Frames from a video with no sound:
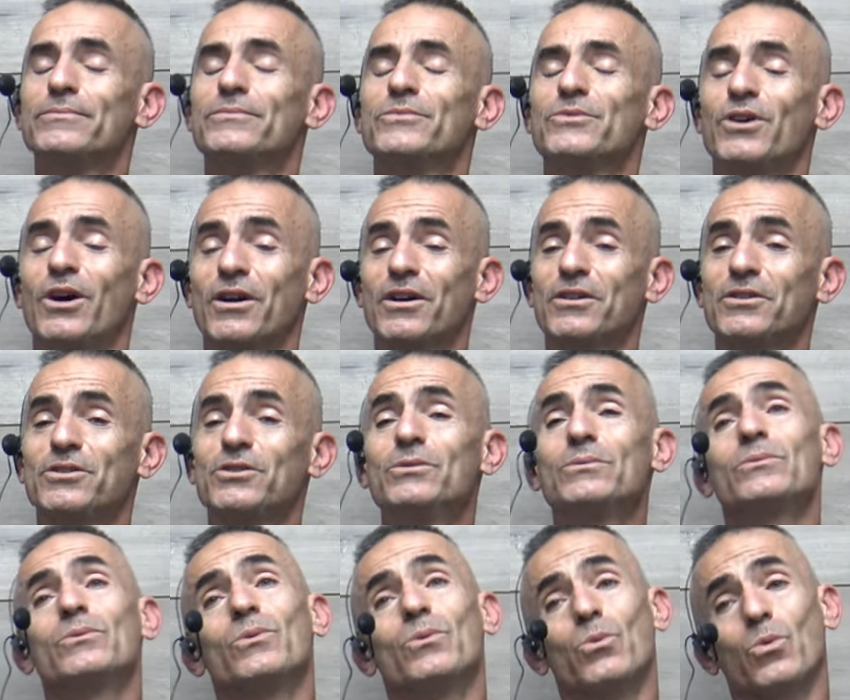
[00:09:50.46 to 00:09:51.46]
talking to,
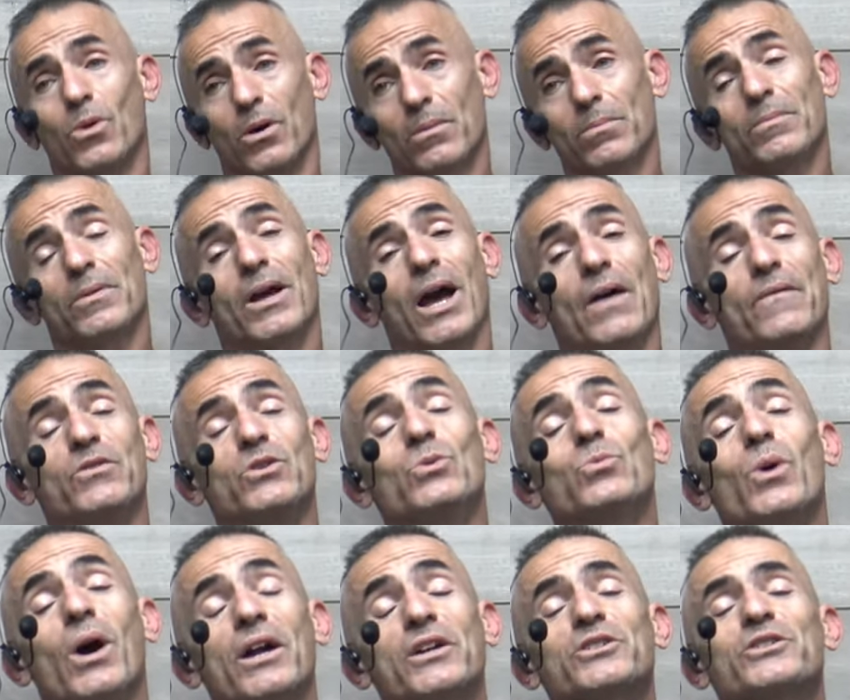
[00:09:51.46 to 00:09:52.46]
or having
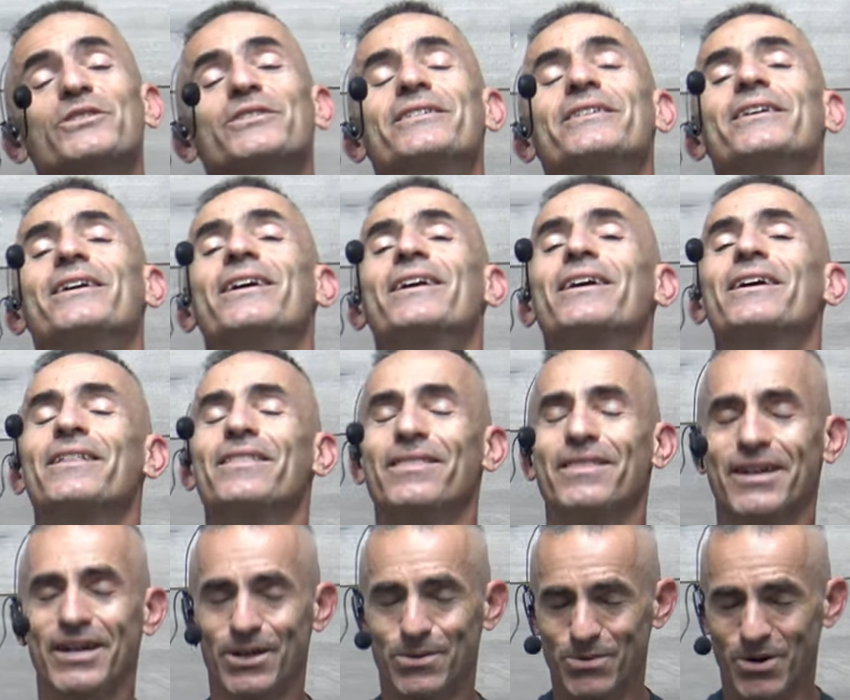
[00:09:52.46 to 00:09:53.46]
you watch
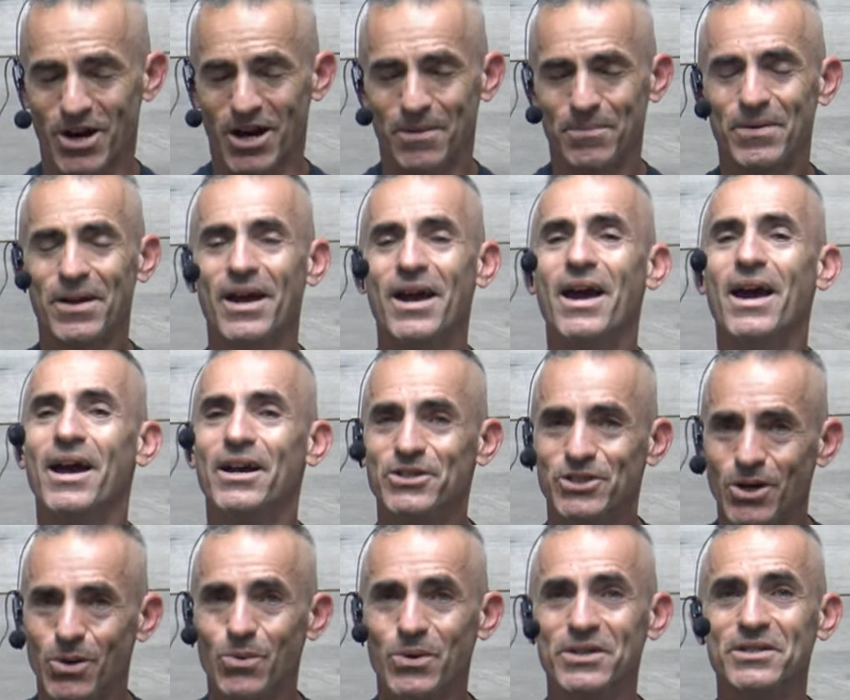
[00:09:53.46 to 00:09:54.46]
later on. As
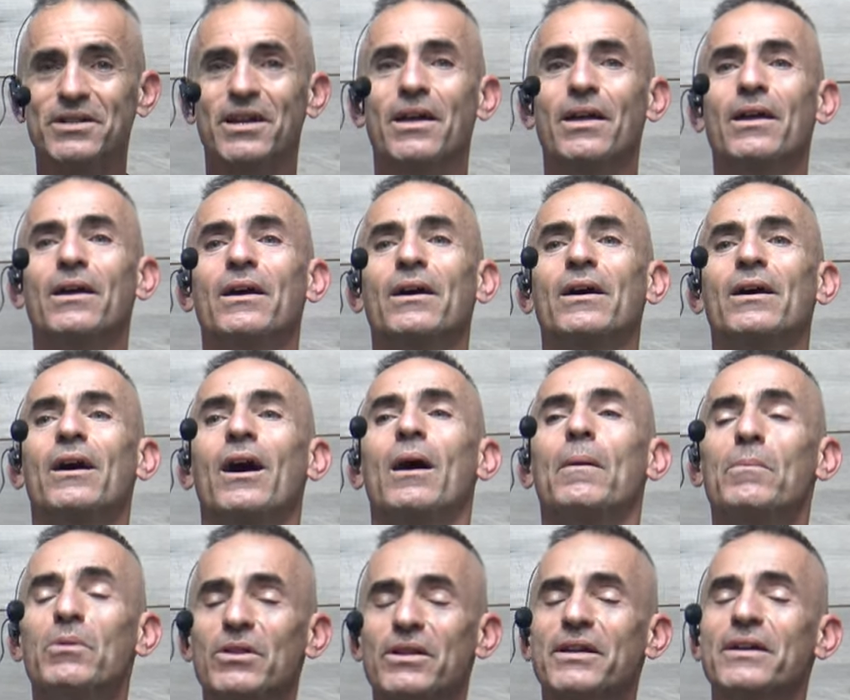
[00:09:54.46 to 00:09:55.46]
always,
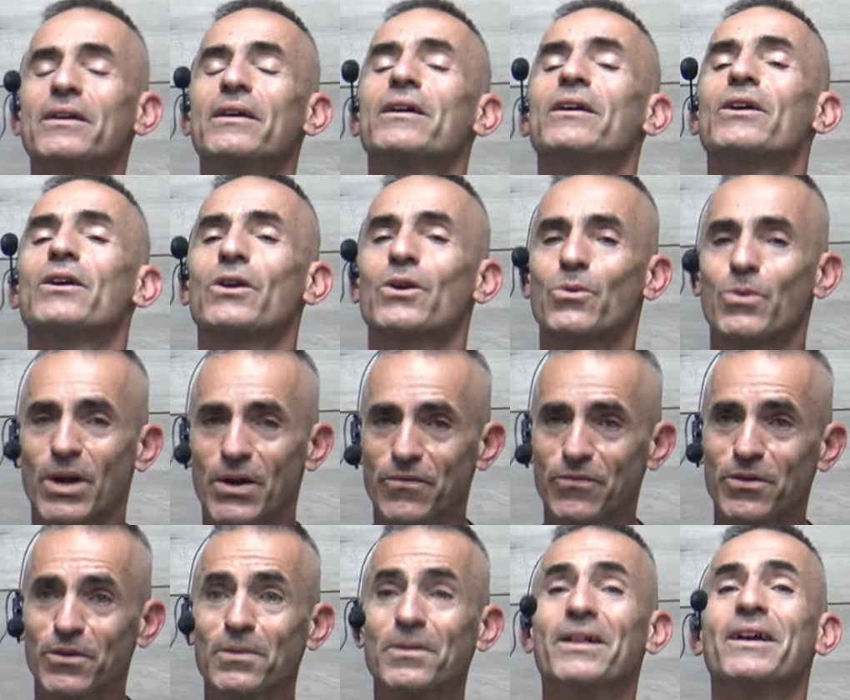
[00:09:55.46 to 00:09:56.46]
humbly,
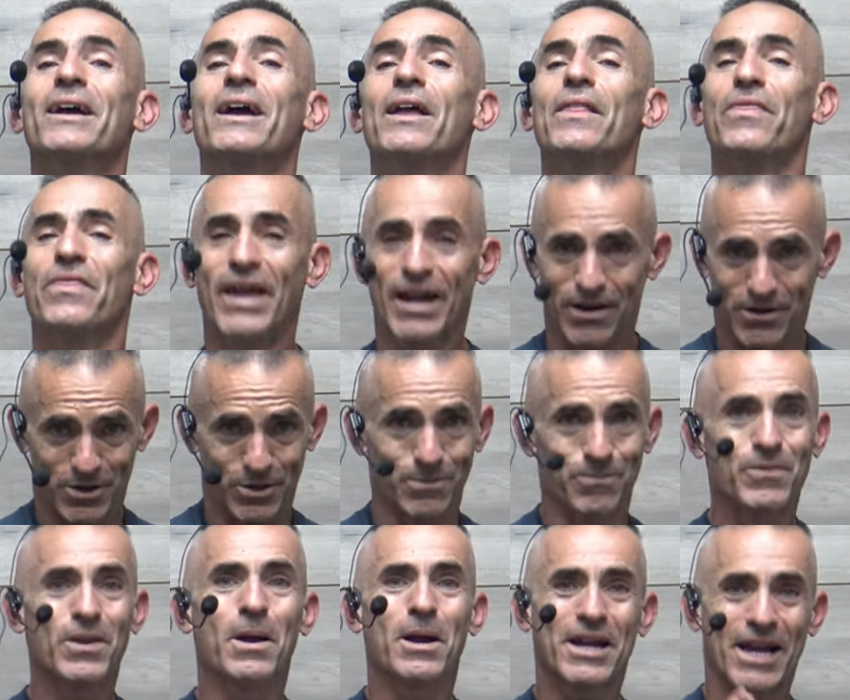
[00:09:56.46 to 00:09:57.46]
grateful, and thank you.
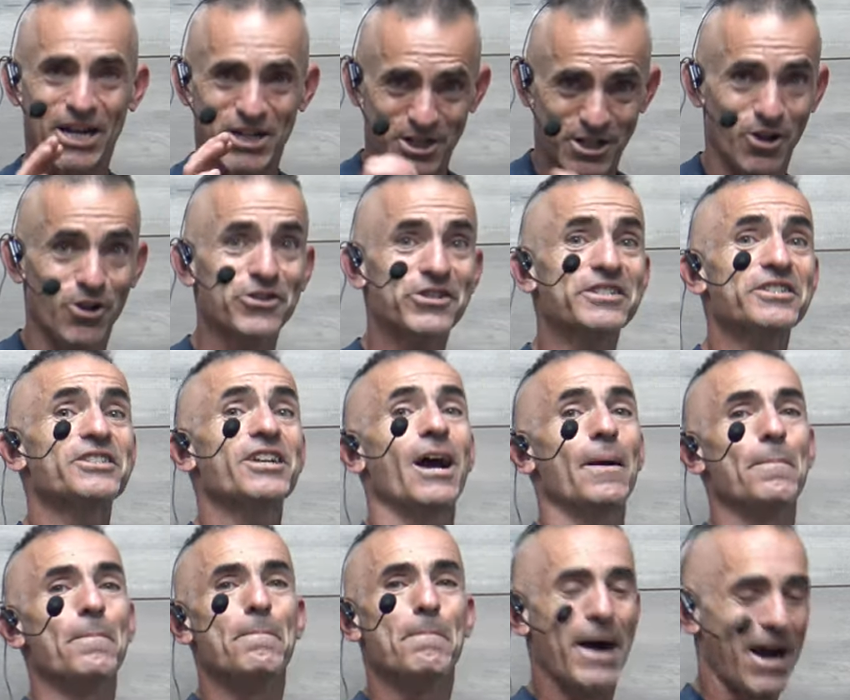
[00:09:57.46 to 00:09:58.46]
Catch you all next
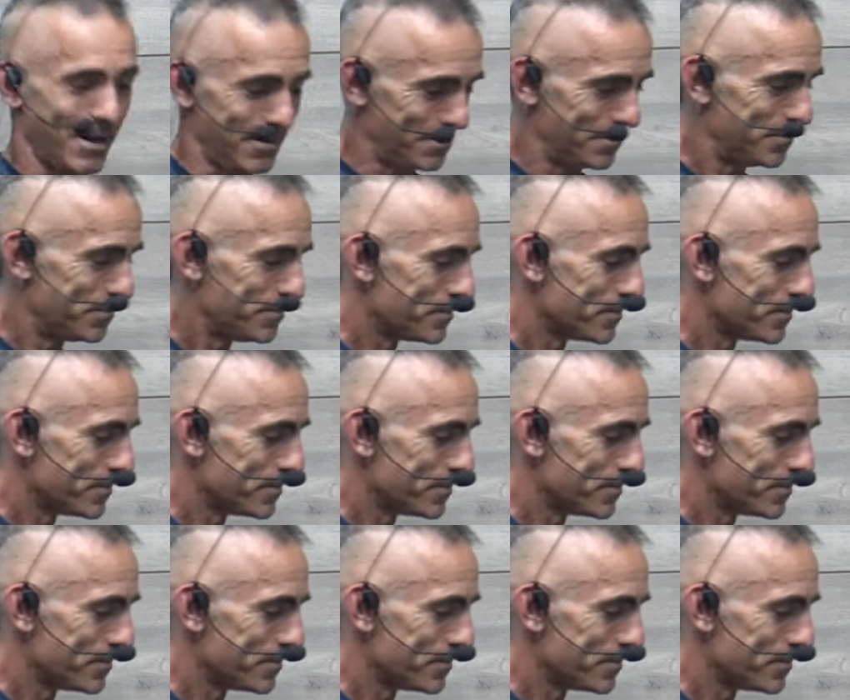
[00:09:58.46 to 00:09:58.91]
time. Bye.